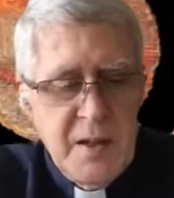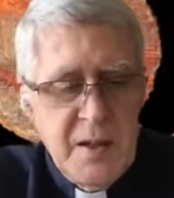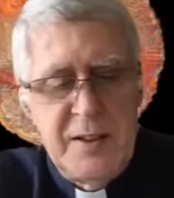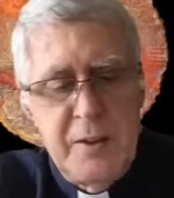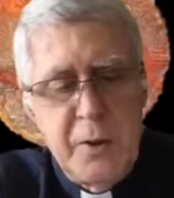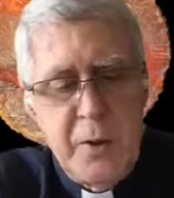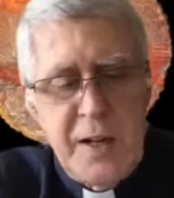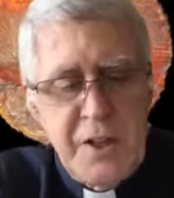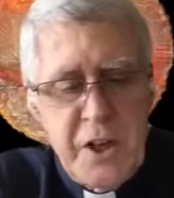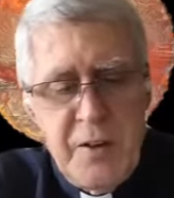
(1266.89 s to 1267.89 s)

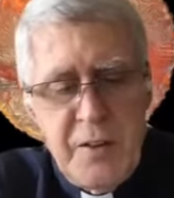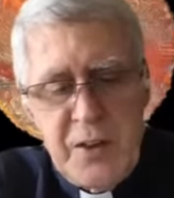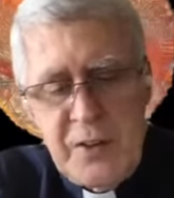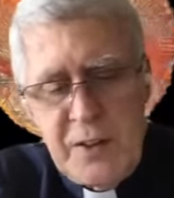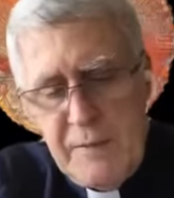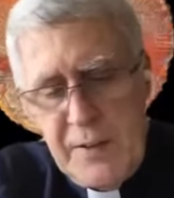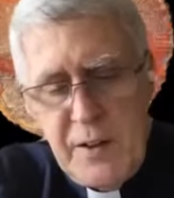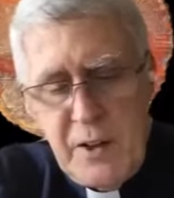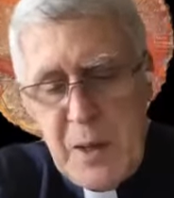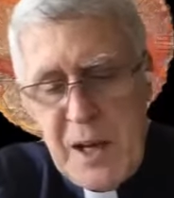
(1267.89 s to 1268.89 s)
Consideration of this
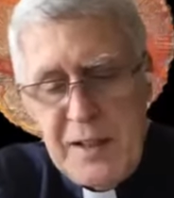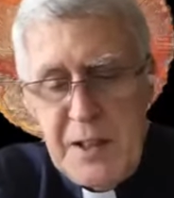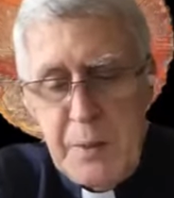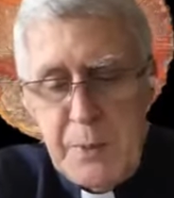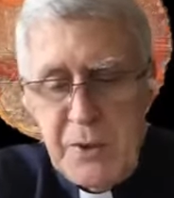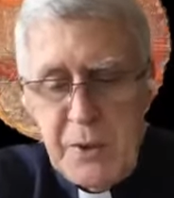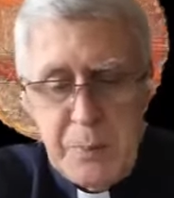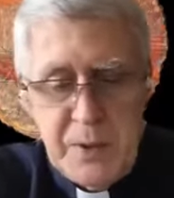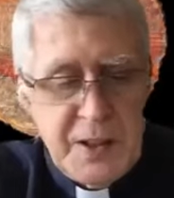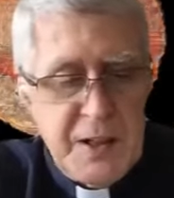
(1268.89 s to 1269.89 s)
evidence might lead a
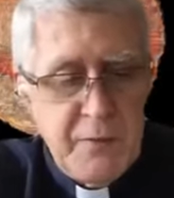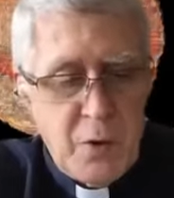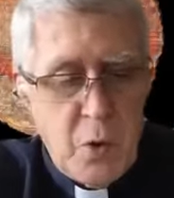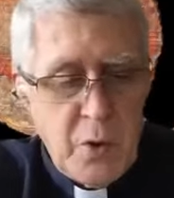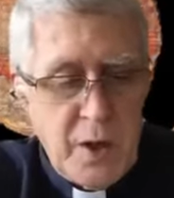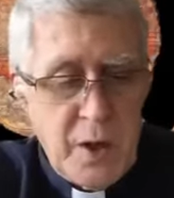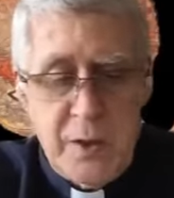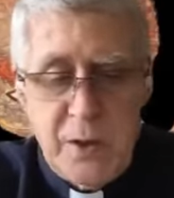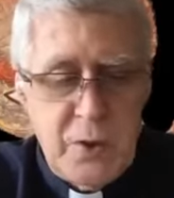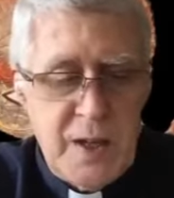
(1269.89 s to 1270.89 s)
person to believe or
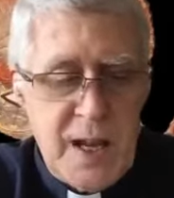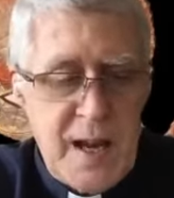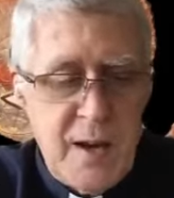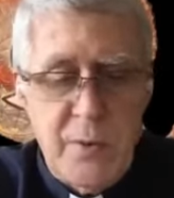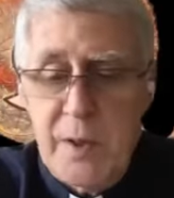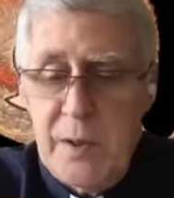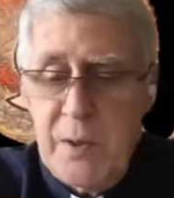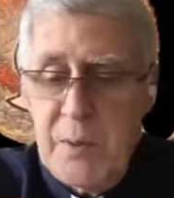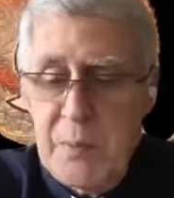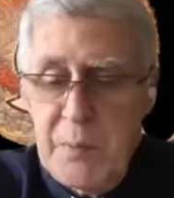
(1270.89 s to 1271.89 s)
to doubt
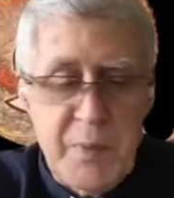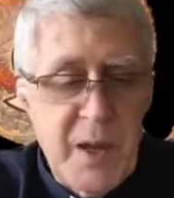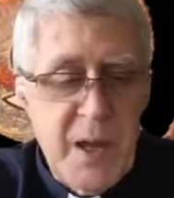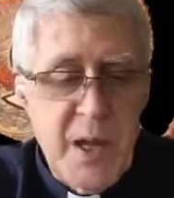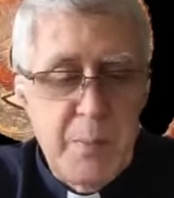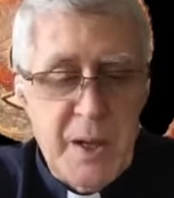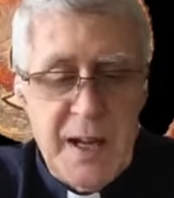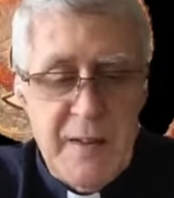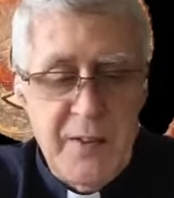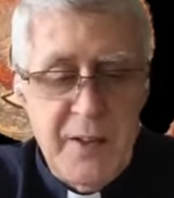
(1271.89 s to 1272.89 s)

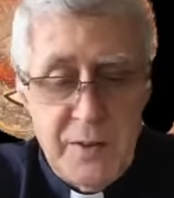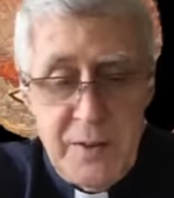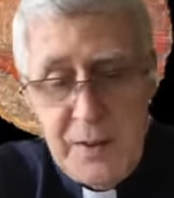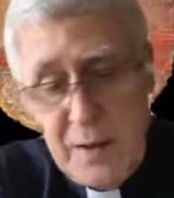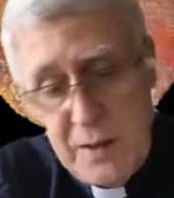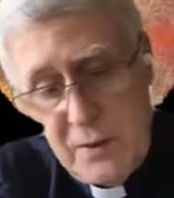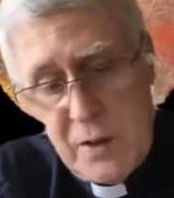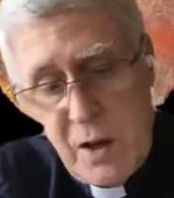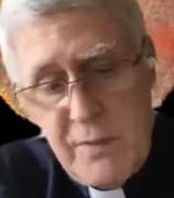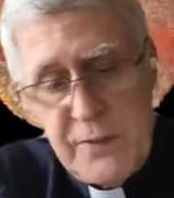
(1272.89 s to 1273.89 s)
but evidence
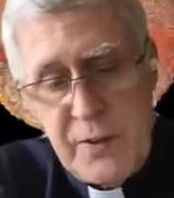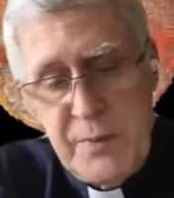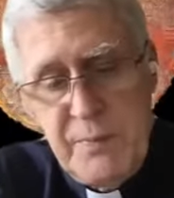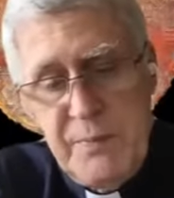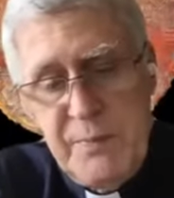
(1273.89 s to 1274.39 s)
is offered.